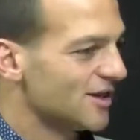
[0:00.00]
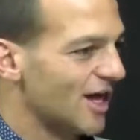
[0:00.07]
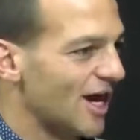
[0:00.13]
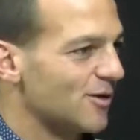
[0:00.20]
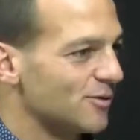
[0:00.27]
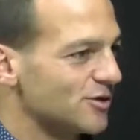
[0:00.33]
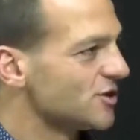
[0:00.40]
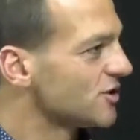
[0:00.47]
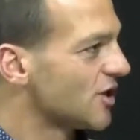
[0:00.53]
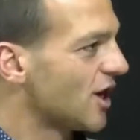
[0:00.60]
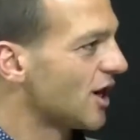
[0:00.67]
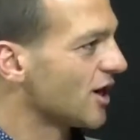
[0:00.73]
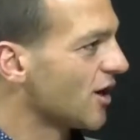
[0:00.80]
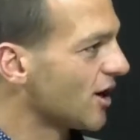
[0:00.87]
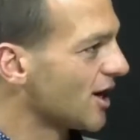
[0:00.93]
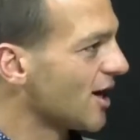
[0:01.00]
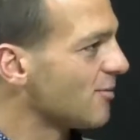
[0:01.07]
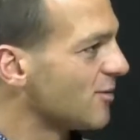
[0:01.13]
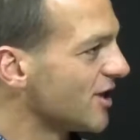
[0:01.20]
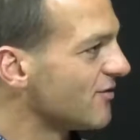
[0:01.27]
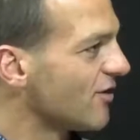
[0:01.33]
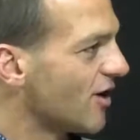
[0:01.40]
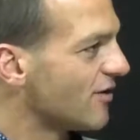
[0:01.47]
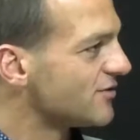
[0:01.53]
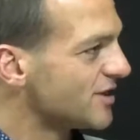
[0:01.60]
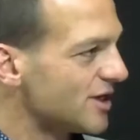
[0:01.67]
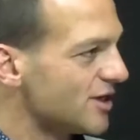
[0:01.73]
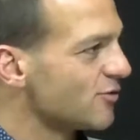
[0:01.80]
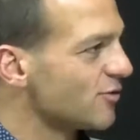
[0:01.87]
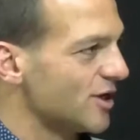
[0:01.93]
they were just like, I can't believe it. I've
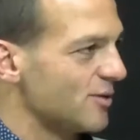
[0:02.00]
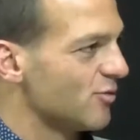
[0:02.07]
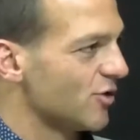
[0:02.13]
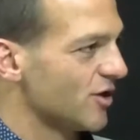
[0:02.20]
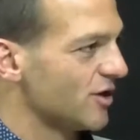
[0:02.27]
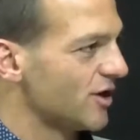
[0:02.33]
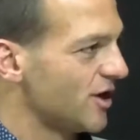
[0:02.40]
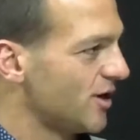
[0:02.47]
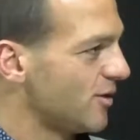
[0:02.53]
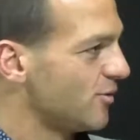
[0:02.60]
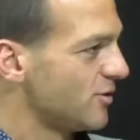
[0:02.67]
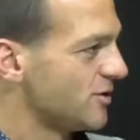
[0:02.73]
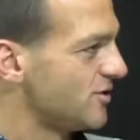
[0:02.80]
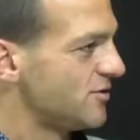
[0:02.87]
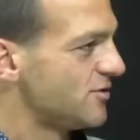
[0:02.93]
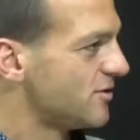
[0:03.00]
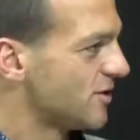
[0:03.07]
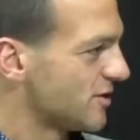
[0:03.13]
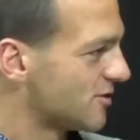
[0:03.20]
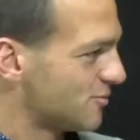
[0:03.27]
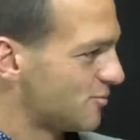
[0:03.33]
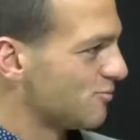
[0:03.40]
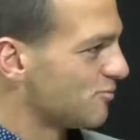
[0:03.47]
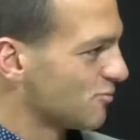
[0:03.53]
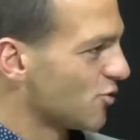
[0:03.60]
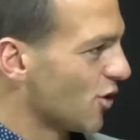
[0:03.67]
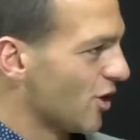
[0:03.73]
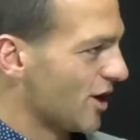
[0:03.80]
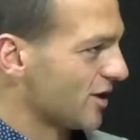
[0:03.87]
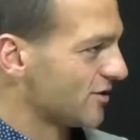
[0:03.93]
seen 3D print, and it was this
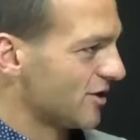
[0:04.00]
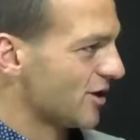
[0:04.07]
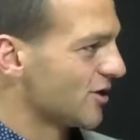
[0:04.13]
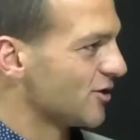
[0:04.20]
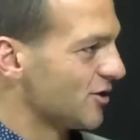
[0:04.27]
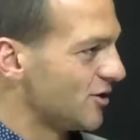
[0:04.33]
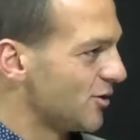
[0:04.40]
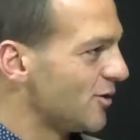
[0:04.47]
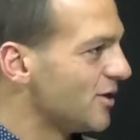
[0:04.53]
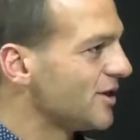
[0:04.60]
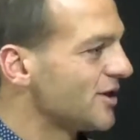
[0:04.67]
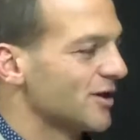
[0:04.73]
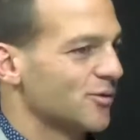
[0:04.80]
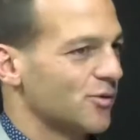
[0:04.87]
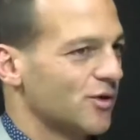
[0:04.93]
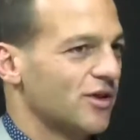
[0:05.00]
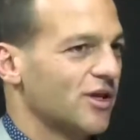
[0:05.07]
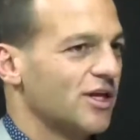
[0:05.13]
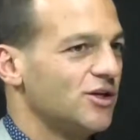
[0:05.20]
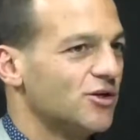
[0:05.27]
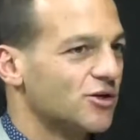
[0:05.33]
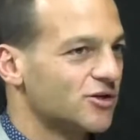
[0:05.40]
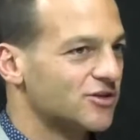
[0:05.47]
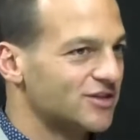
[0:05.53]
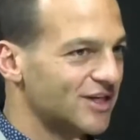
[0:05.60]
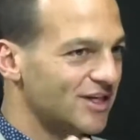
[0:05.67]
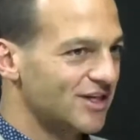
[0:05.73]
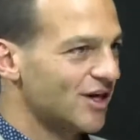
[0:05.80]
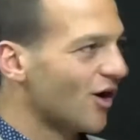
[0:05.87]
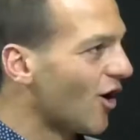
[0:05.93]
product that I couldn't do anything with. And you could
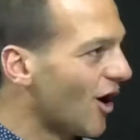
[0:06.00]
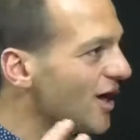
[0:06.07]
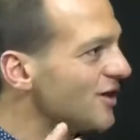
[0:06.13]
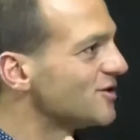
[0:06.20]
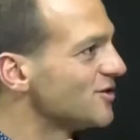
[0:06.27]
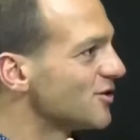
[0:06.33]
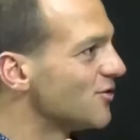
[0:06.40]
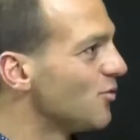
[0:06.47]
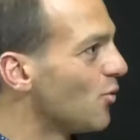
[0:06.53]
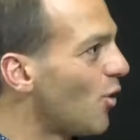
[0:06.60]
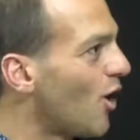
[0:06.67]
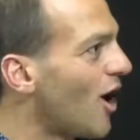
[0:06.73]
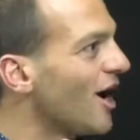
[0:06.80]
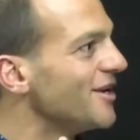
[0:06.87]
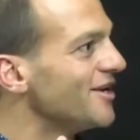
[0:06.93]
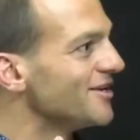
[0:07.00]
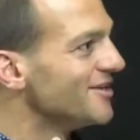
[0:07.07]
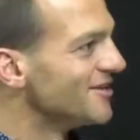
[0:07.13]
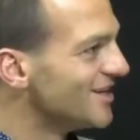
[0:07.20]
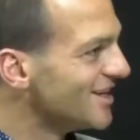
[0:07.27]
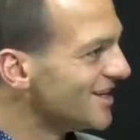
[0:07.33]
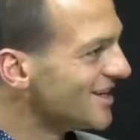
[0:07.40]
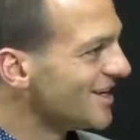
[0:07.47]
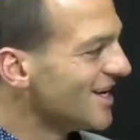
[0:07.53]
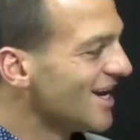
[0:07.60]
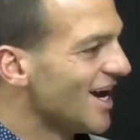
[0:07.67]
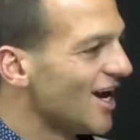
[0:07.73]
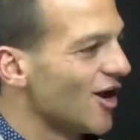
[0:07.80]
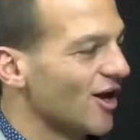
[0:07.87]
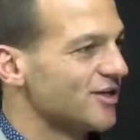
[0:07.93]
see their eyes sort of widen.
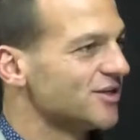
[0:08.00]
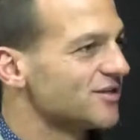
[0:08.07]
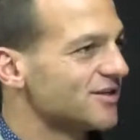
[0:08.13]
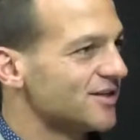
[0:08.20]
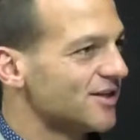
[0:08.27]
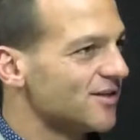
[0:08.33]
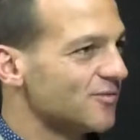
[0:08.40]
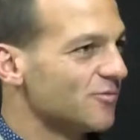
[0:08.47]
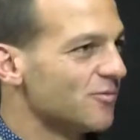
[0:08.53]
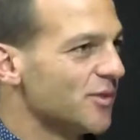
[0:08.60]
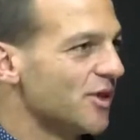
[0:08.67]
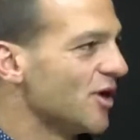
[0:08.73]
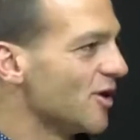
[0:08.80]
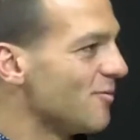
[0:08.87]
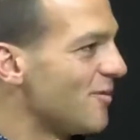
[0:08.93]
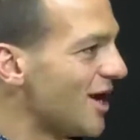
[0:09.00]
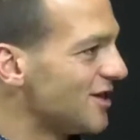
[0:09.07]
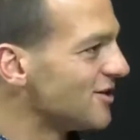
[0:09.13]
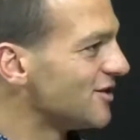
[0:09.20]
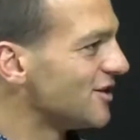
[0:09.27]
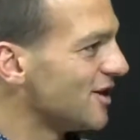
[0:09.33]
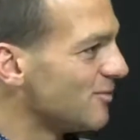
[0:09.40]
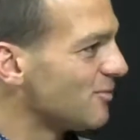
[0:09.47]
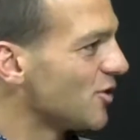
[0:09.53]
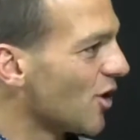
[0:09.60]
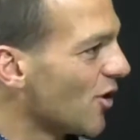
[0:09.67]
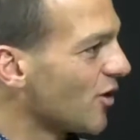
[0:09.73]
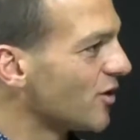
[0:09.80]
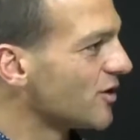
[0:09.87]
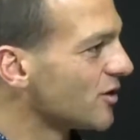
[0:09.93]
And I just imagine them
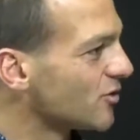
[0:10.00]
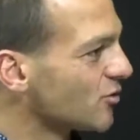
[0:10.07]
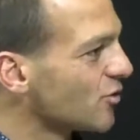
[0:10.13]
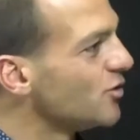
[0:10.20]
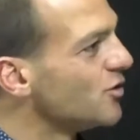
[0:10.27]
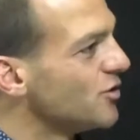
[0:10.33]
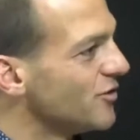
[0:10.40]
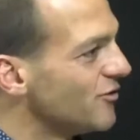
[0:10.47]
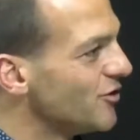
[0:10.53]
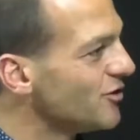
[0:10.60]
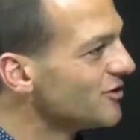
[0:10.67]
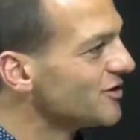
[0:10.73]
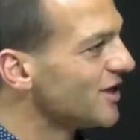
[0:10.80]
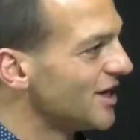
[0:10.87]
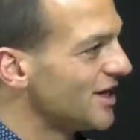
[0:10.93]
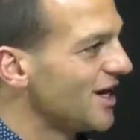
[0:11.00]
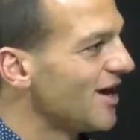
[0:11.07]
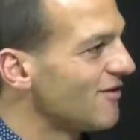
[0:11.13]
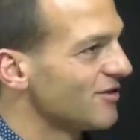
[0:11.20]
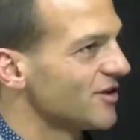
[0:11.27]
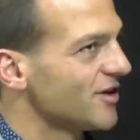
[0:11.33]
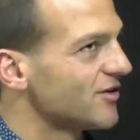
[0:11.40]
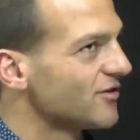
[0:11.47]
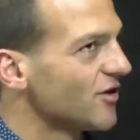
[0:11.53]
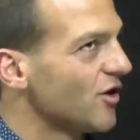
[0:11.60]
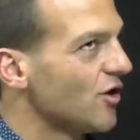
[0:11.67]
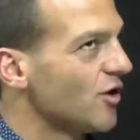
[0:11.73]
going through university having this,